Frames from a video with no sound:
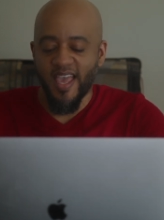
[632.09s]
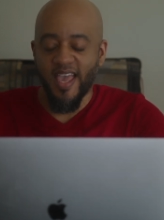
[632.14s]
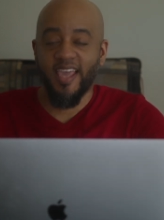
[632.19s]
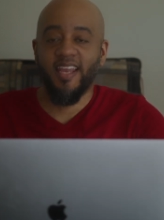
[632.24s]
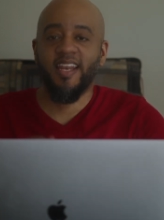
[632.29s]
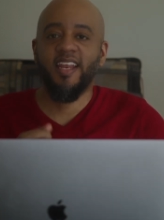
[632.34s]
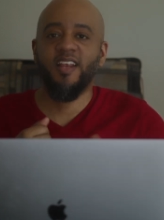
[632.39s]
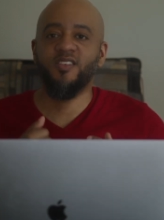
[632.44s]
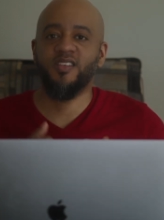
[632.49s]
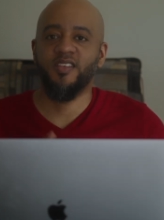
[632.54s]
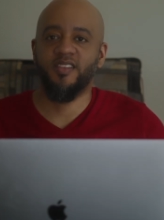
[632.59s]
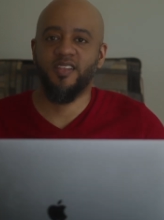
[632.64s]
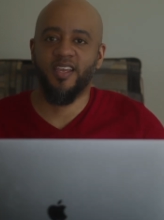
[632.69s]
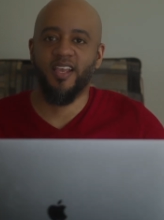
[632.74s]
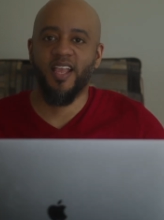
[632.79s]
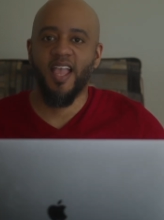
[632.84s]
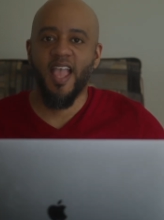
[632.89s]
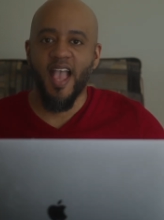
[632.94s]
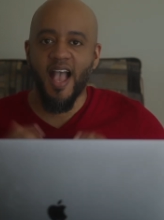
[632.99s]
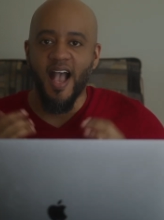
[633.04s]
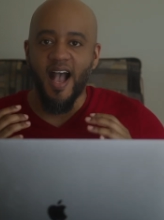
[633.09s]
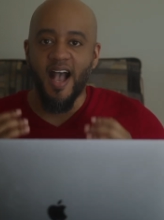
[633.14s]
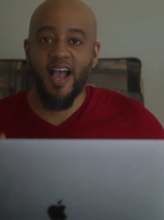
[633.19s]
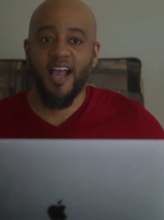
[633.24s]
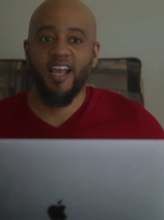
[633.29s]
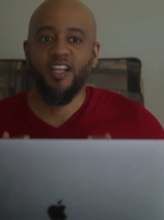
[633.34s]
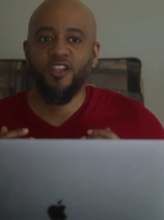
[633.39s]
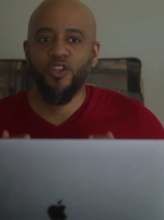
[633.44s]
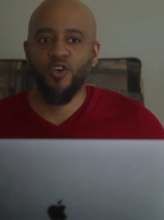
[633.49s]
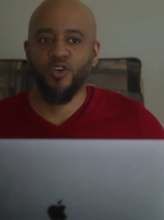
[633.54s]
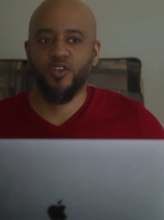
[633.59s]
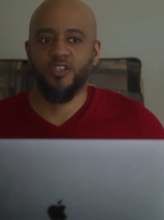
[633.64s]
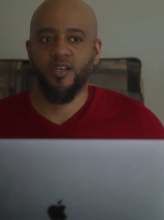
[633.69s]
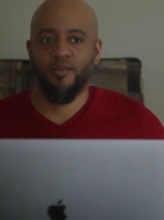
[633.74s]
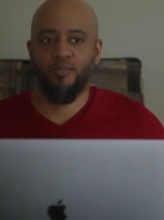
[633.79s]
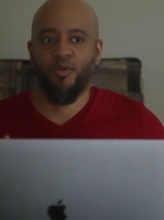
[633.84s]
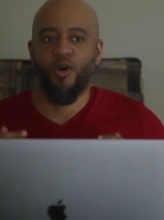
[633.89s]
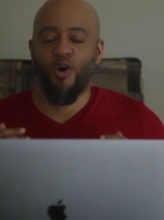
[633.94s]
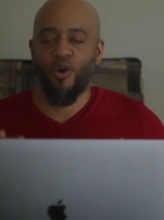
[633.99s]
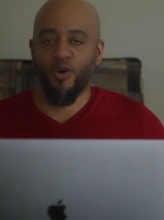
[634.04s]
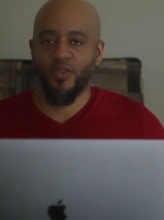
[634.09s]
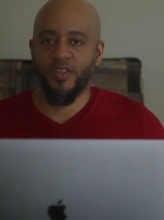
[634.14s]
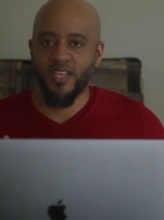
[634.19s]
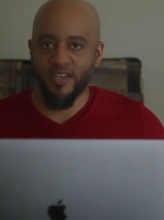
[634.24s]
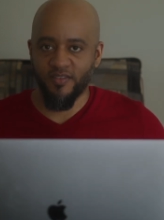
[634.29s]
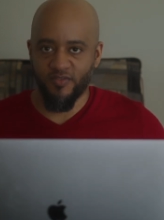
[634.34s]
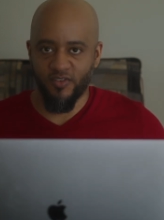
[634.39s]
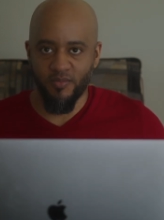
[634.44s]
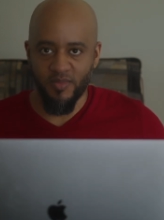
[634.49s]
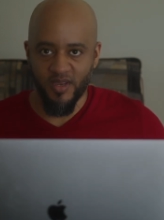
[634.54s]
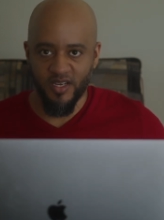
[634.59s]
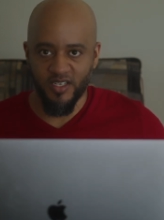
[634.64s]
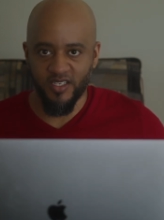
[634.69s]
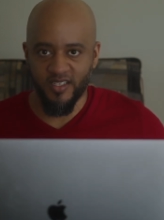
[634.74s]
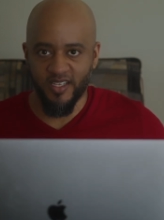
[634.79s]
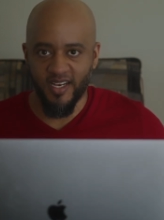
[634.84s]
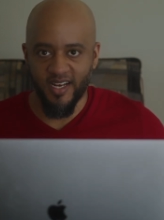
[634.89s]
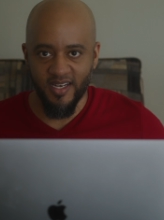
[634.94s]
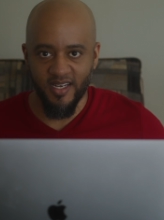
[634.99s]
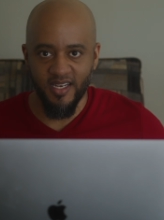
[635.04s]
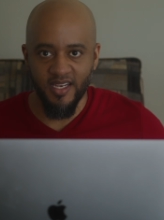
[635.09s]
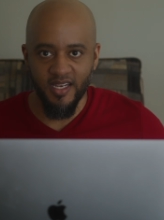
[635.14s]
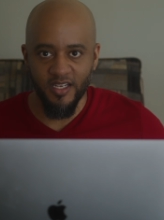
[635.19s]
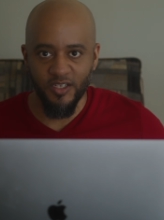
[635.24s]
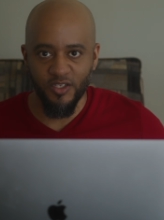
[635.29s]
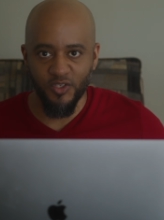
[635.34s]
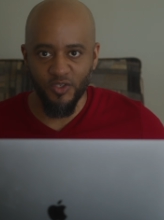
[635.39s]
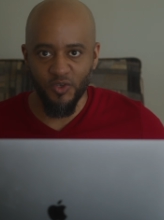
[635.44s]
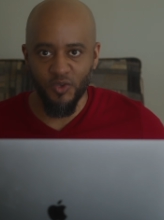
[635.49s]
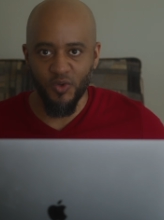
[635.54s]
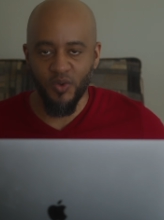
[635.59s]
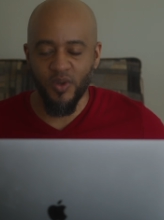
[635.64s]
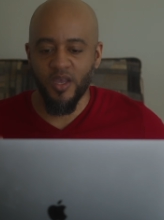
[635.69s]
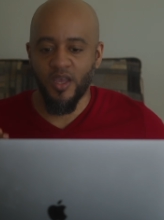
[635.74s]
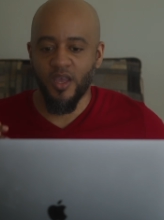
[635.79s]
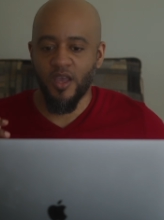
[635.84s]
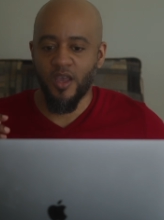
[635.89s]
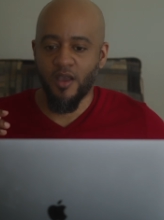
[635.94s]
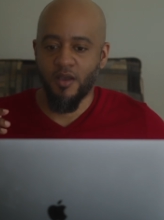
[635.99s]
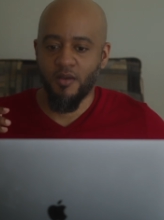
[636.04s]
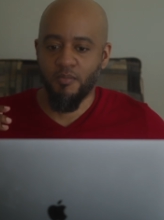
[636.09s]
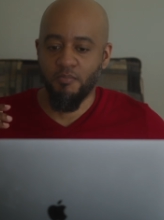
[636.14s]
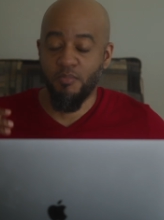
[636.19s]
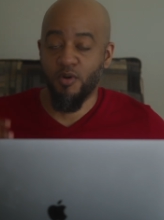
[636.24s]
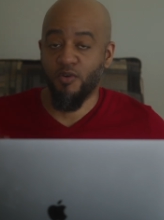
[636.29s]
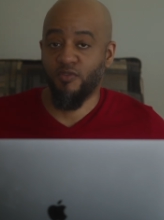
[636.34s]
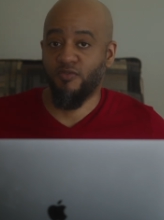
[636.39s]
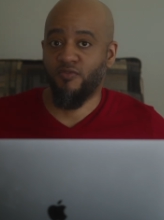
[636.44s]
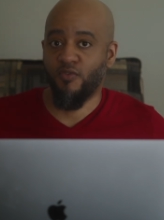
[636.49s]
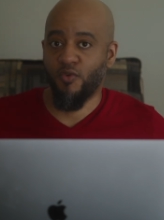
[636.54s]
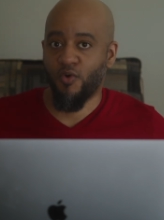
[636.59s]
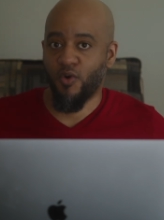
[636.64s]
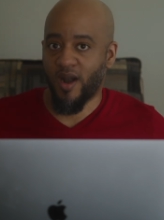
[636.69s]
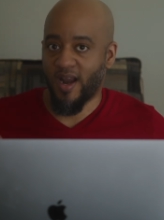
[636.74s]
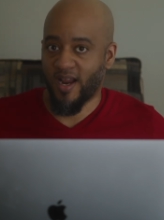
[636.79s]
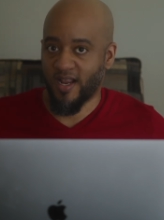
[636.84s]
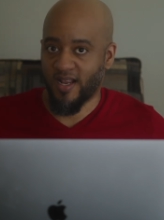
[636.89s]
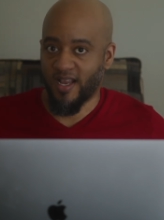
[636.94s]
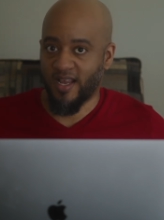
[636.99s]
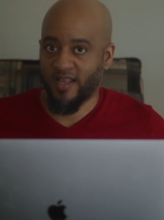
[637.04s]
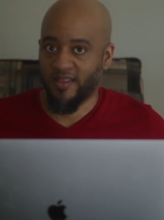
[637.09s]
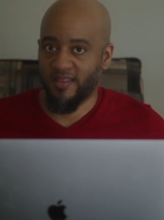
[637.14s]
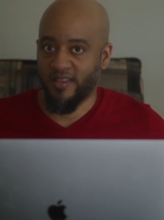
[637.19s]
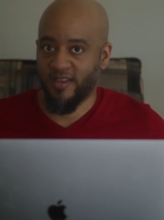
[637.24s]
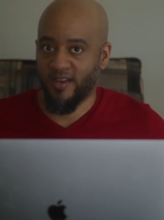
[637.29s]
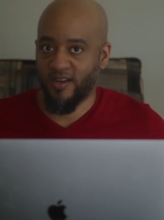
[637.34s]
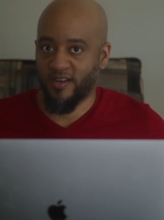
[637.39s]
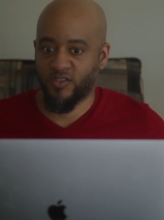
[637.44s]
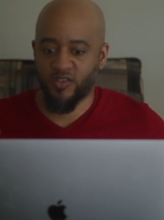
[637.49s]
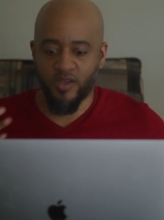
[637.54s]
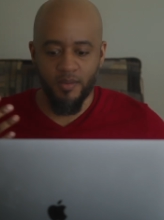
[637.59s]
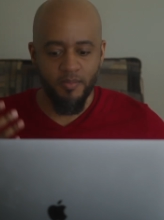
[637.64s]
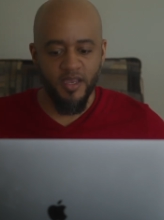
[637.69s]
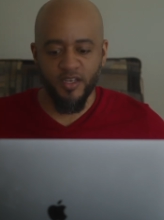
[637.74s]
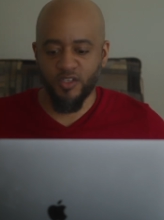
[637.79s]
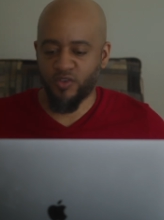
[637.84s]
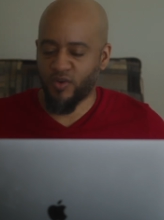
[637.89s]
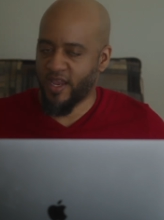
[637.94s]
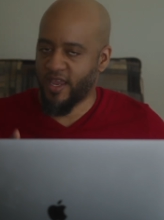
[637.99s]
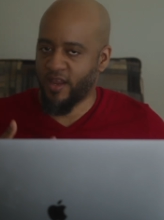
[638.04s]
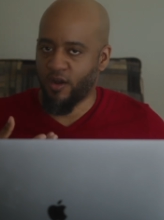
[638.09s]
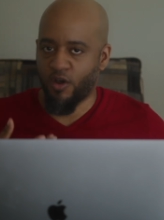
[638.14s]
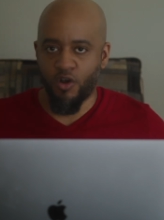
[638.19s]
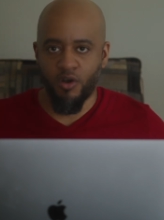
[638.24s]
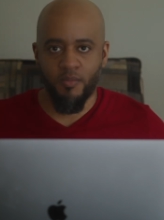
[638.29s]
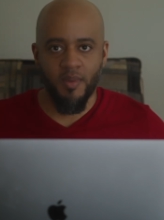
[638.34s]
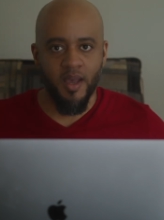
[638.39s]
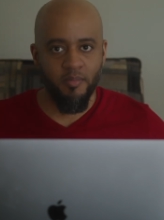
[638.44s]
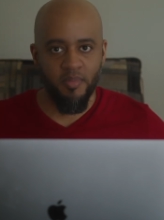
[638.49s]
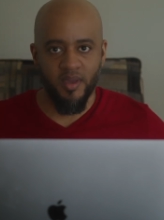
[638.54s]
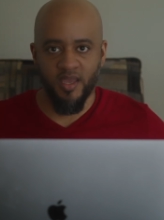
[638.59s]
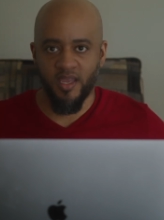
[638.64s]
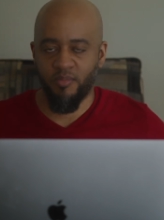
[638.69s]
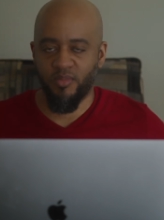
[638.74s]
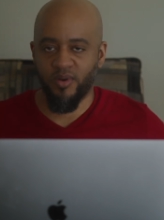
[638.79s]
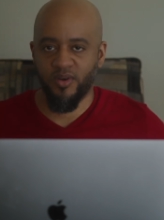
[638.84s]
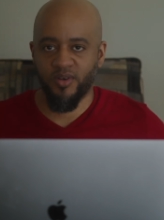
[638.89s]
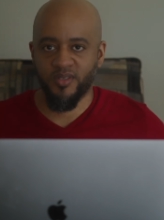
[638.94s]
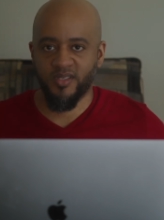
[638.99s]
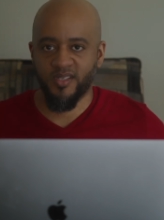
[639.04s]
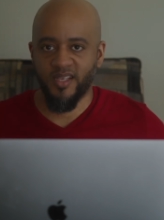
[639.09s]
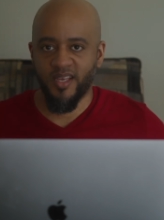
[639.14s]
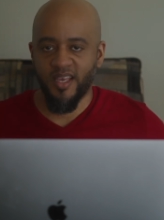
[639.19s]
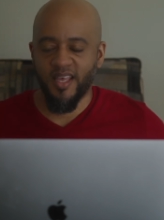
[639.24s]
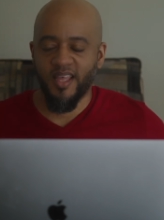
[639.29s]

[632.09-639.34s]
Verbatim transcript: And here's the thing I looked up all the information that I needed to before I got there. So I made sure I had all my papers.